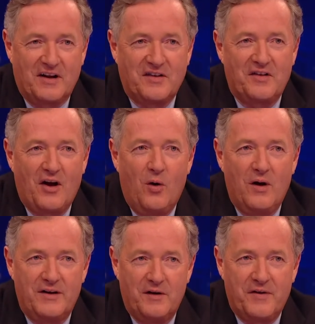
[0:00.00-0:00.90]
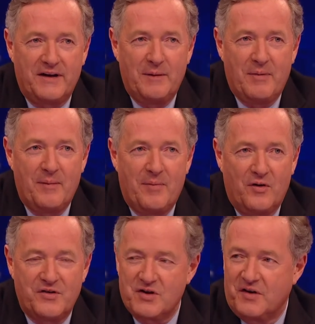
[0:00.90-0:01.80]
here, because the whole idea of thinking about
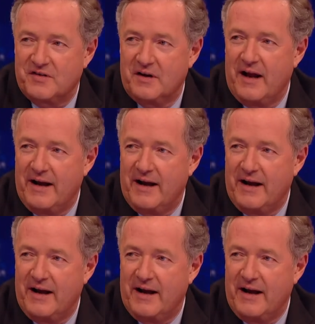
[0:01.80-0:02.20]
Boris Johnson